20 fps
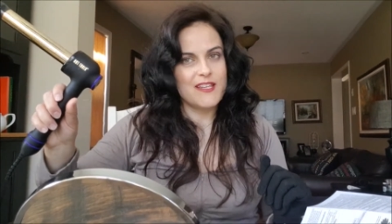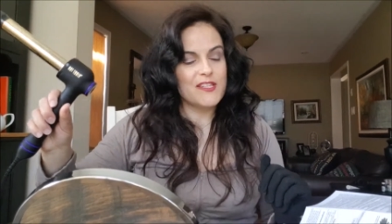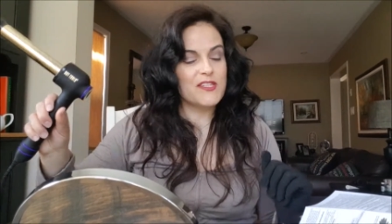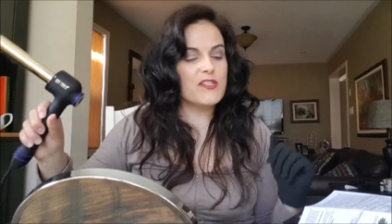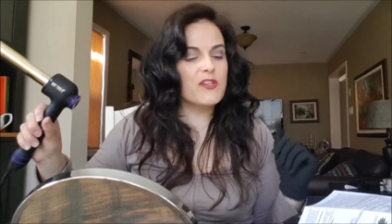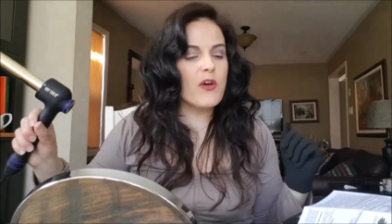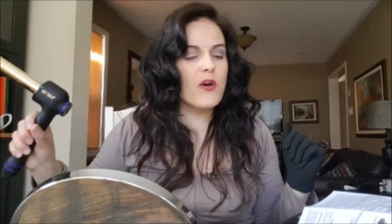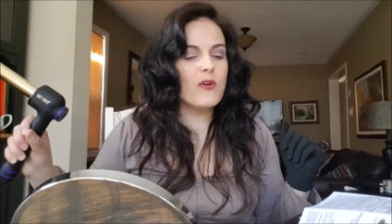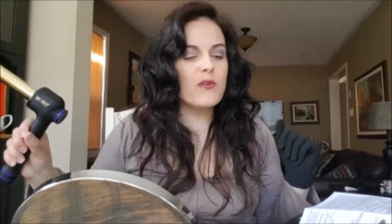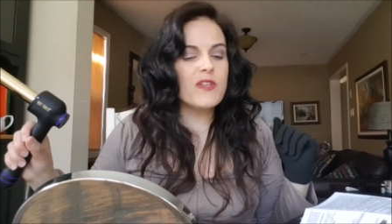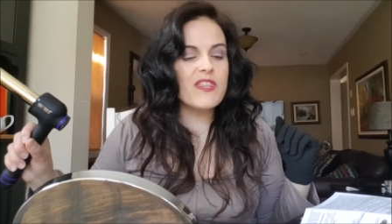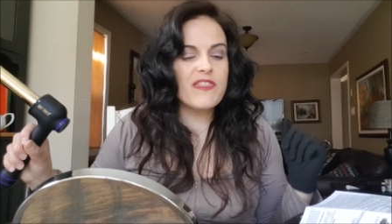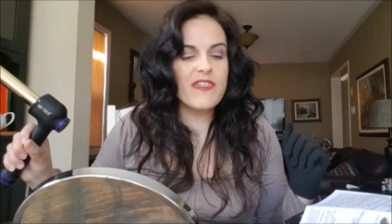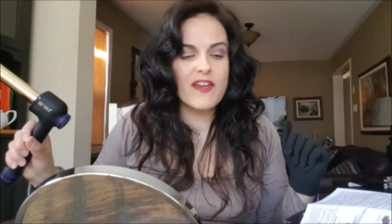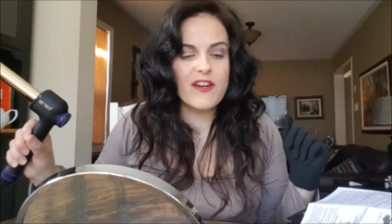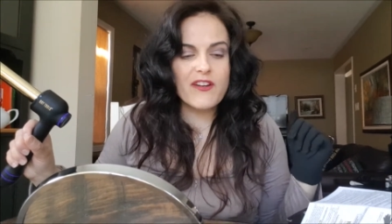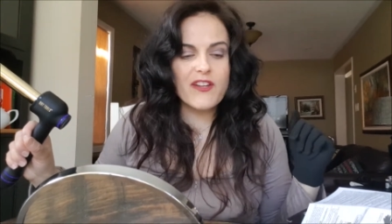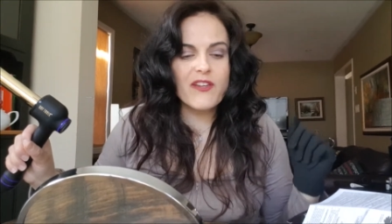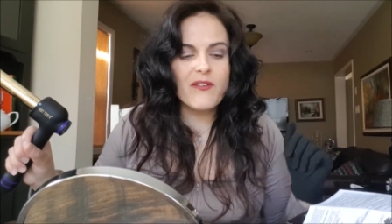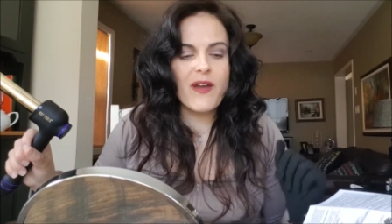So
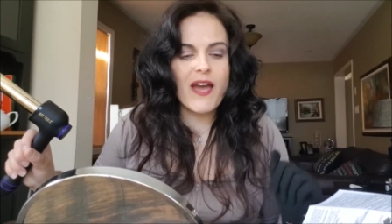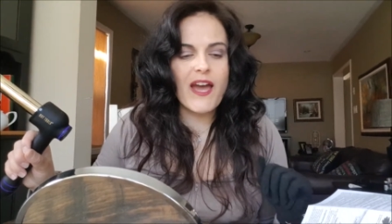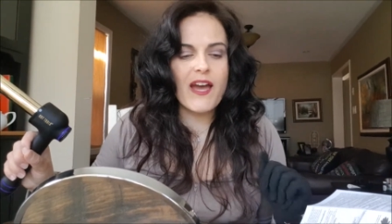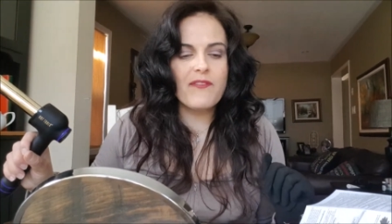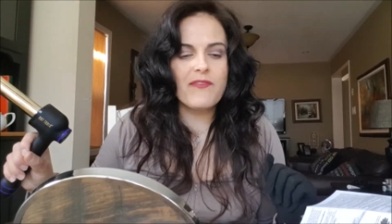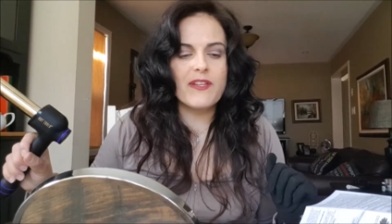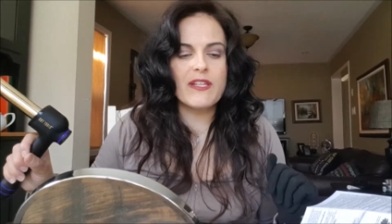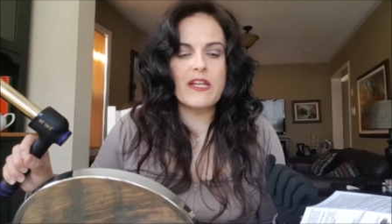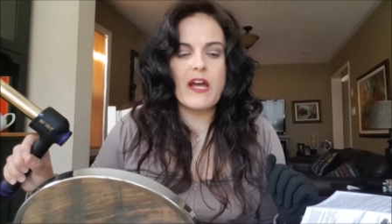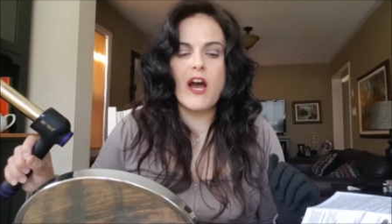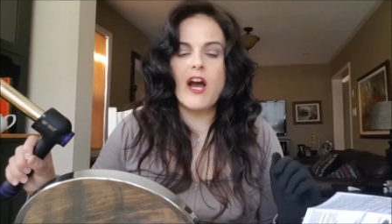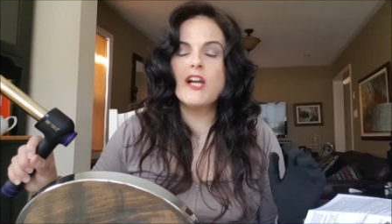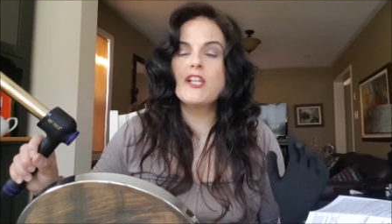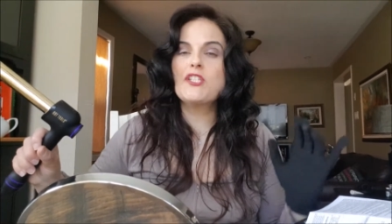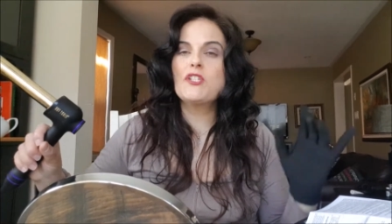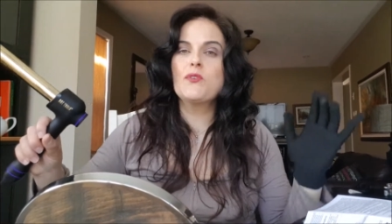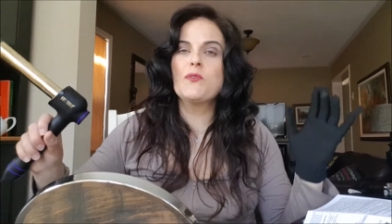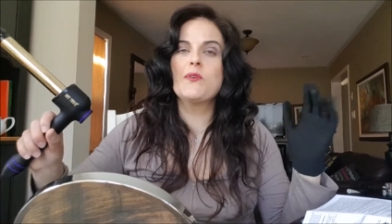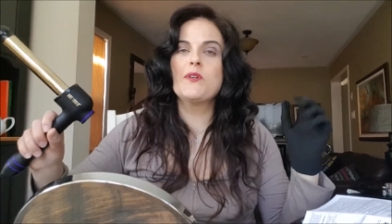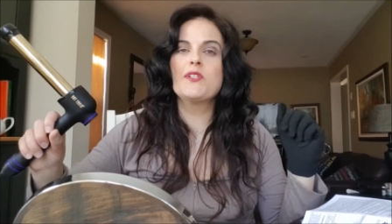there you have it,
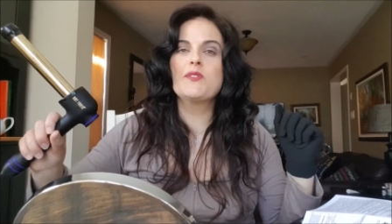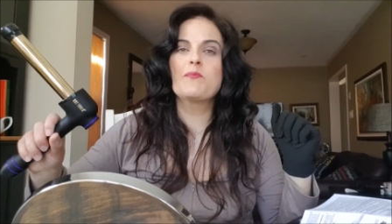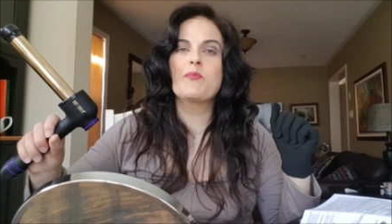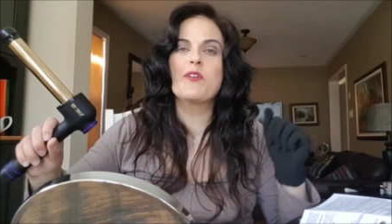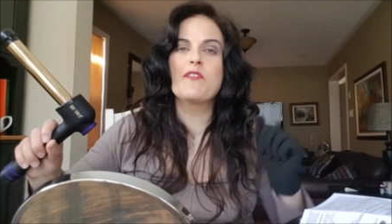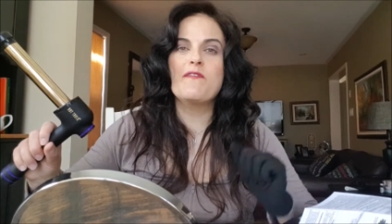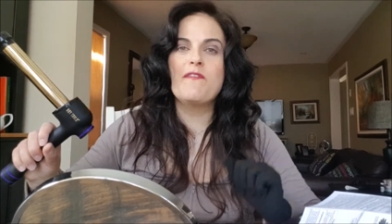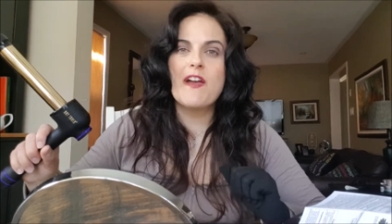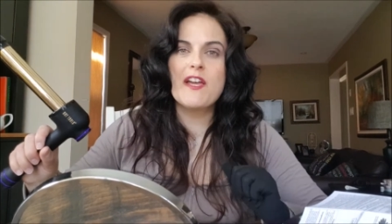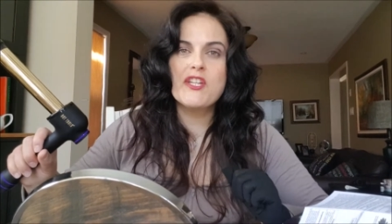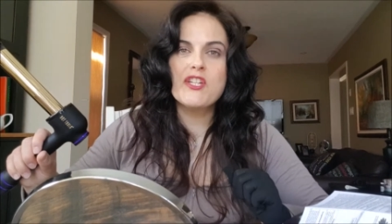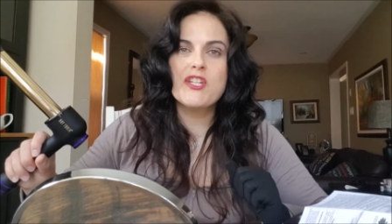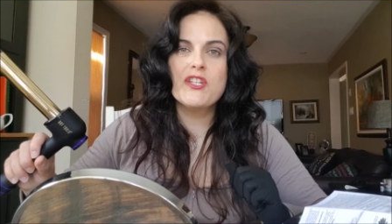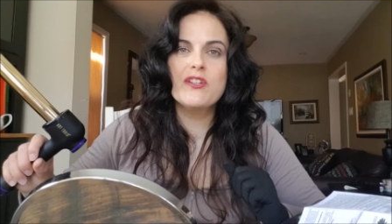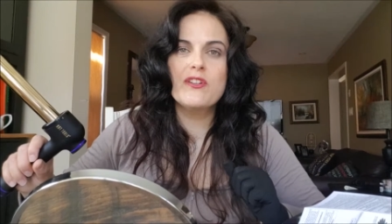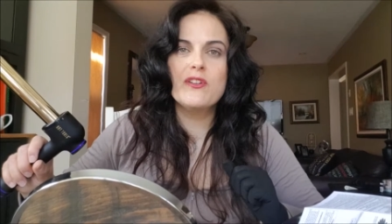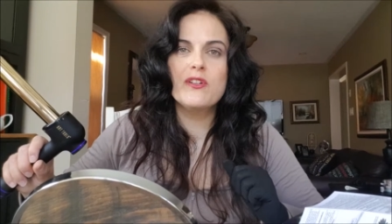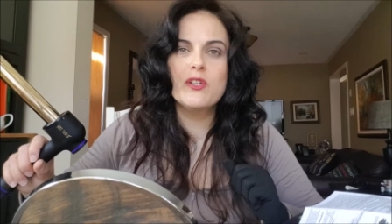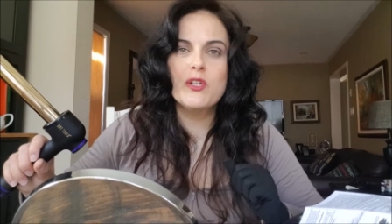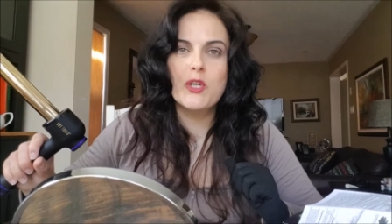Hot Tools
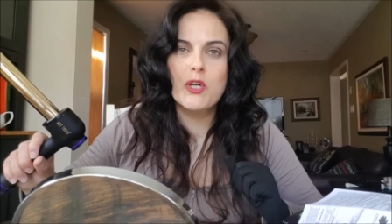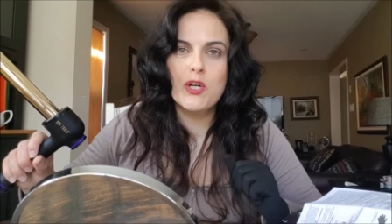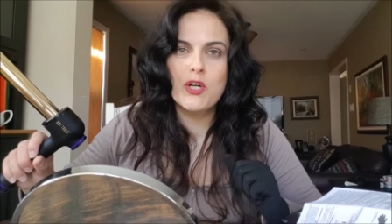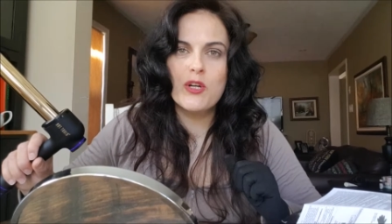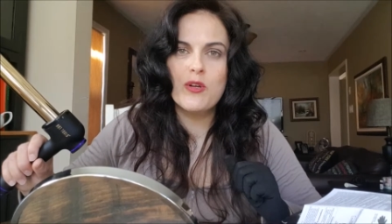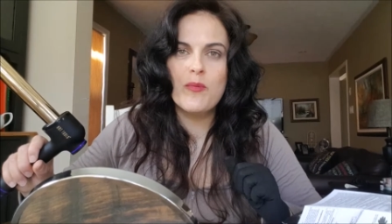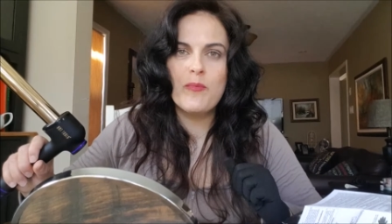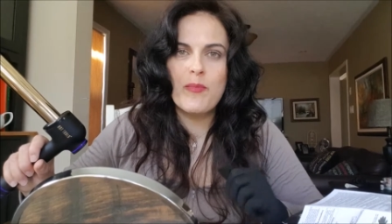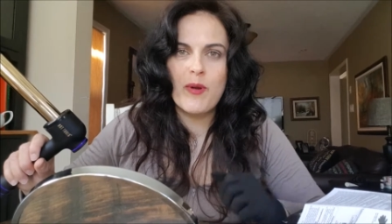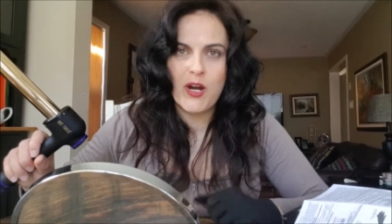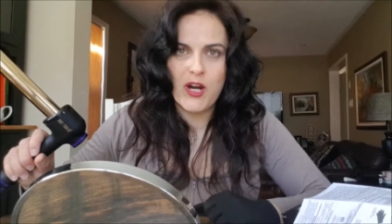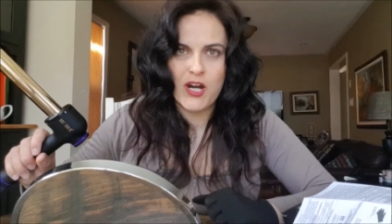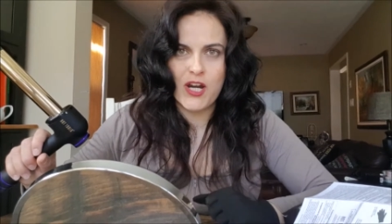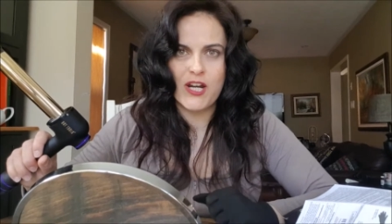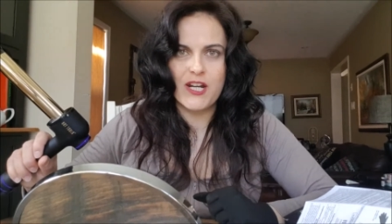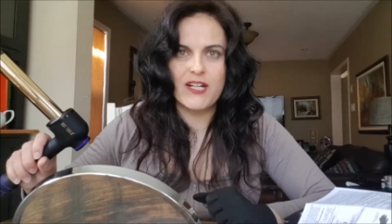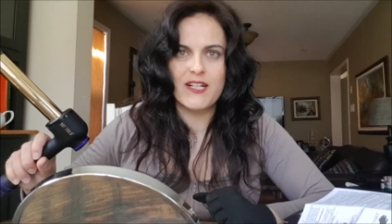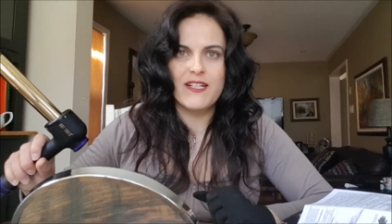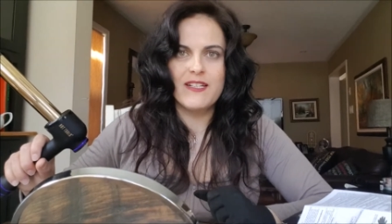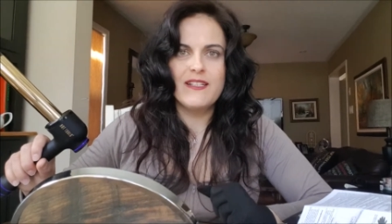Professional Curl
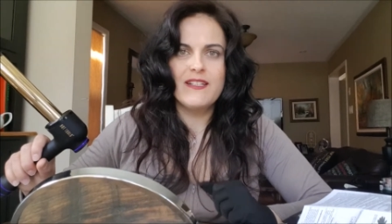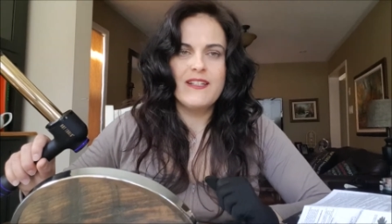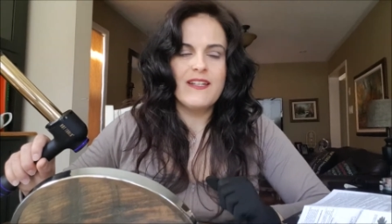Bar.